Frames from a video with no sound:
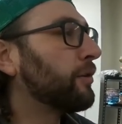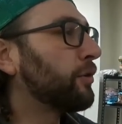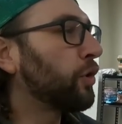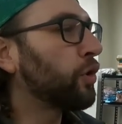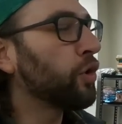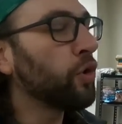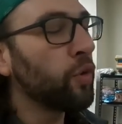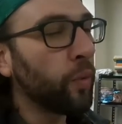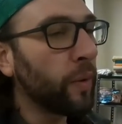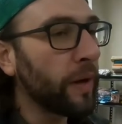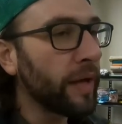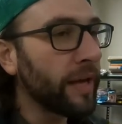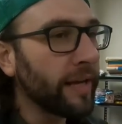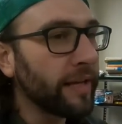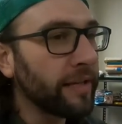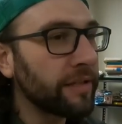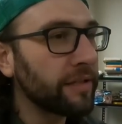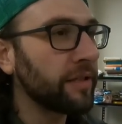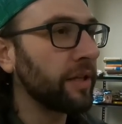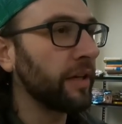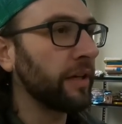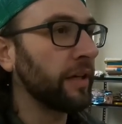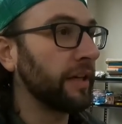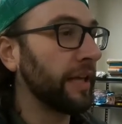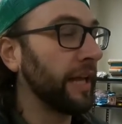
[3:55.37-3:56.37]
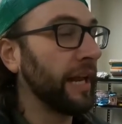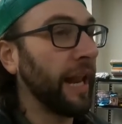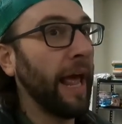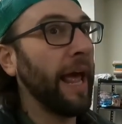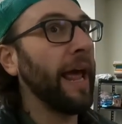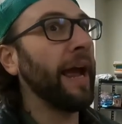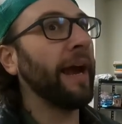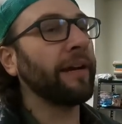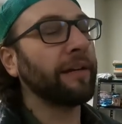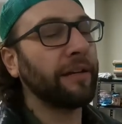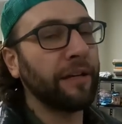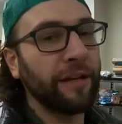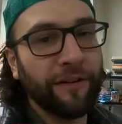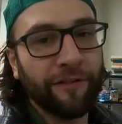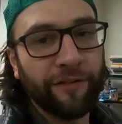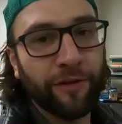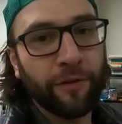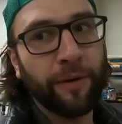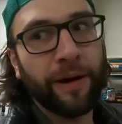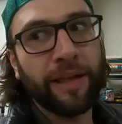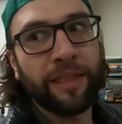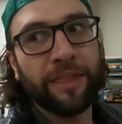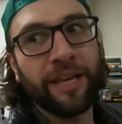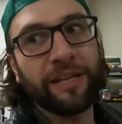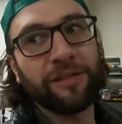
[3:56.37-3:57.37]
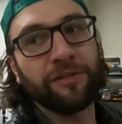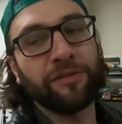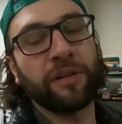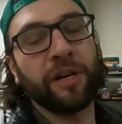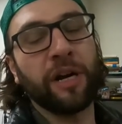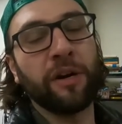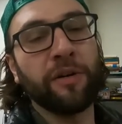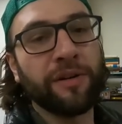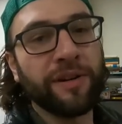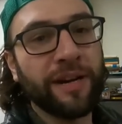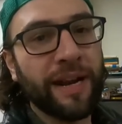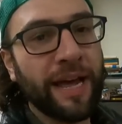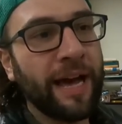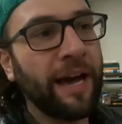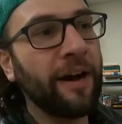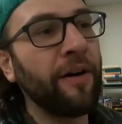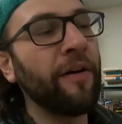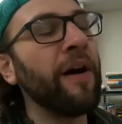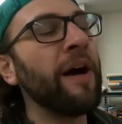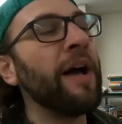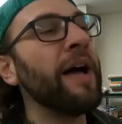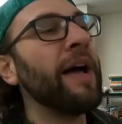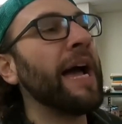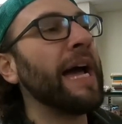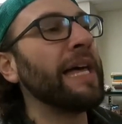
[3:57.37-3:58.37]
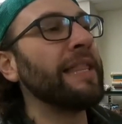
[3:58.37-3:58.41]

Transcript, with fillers: 2 weeks to get active, the way things are going now.